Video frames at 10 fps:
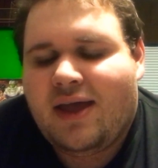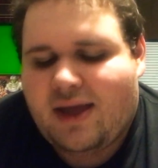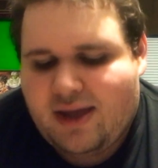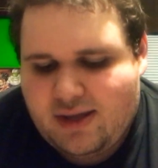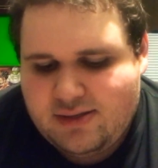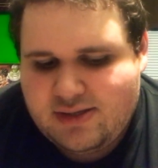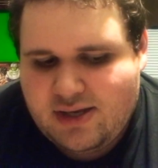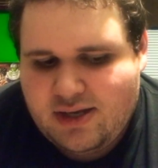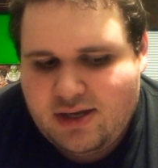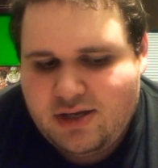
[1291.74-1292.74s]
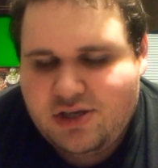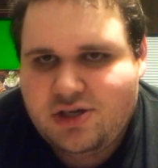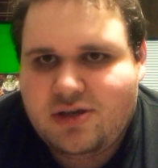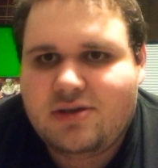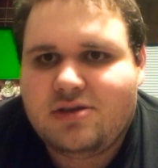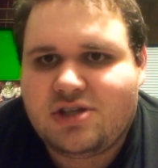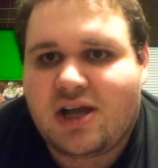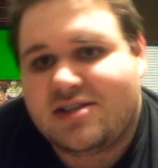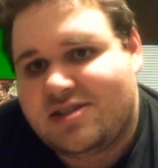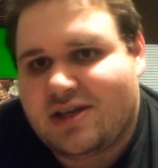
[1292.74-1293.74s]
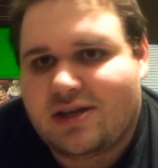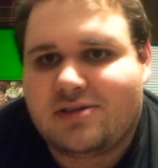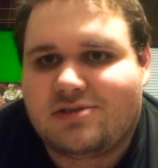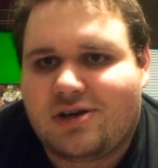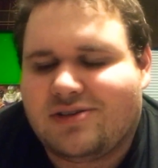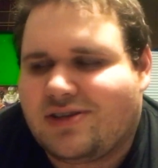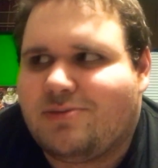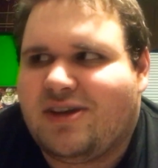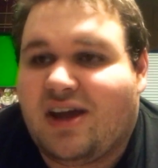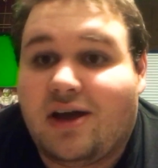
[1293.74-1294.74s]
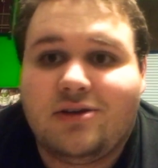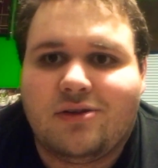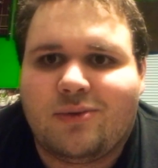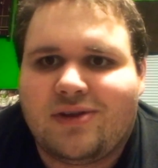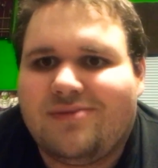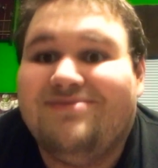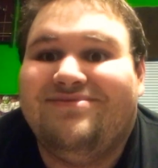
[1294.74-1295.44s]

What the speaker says: And she got sick and turns out to be under the weather.